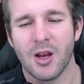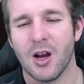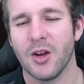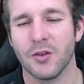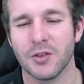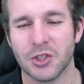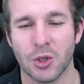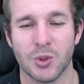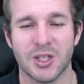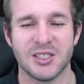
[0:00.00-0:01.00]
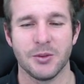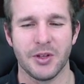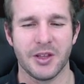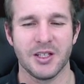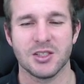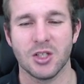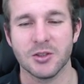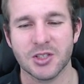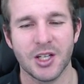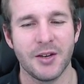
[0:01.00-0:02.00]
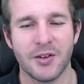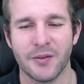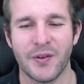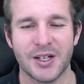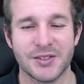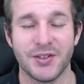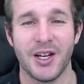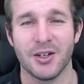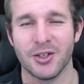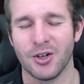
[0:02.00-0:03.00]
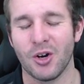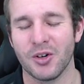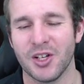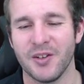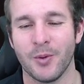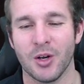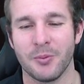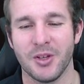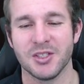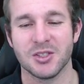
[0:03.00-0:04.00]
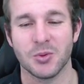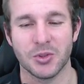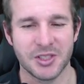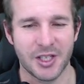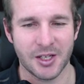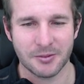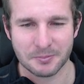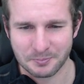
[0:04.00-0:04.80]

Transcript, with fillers: I'm not really sure where I sit with this. So I'm just going to leave it at the facts for now, and I'll give my opinions towards the end.